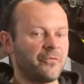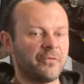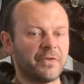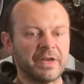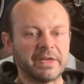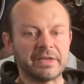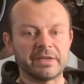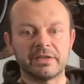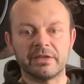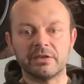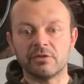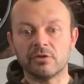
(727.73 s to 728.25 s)

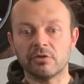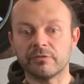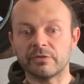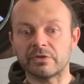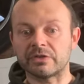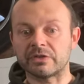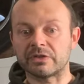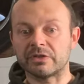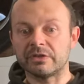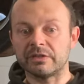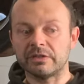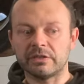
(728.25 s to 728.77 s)
thinking
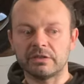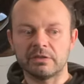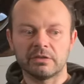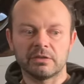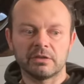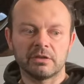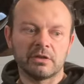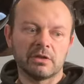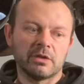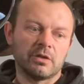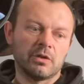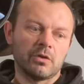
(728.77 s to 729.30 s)
obviously
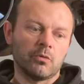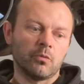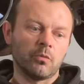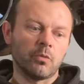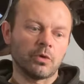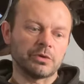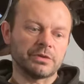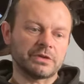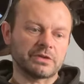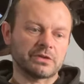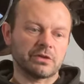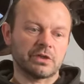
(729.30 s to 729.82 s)

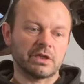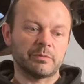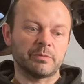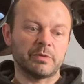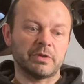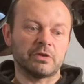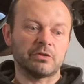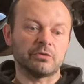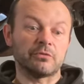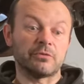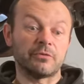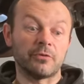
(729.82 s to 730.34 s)
what is going to
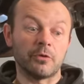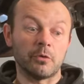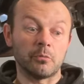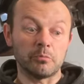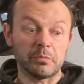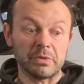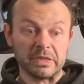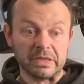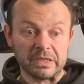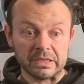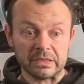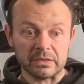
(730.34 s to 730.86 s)
be good for
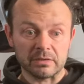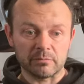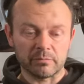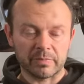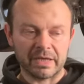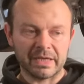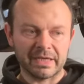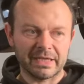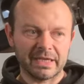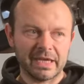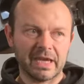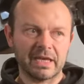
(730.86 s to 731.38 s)
me
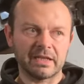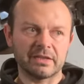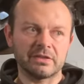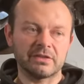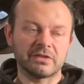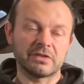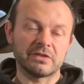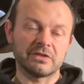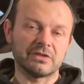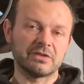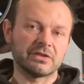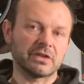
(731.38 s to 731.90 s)
but again
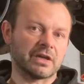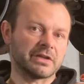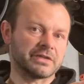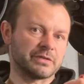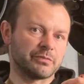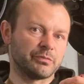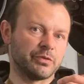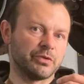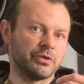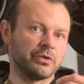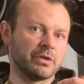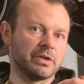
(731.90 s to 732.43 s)
this is
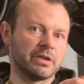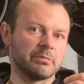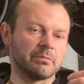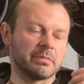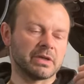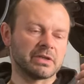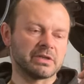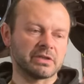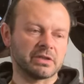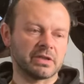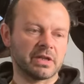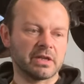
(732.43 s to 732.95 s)
just purely
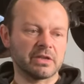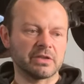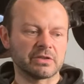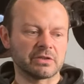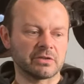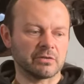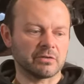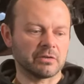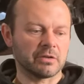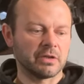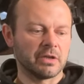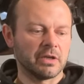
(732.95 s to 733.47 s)

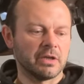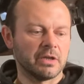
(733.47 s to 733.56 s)
imagination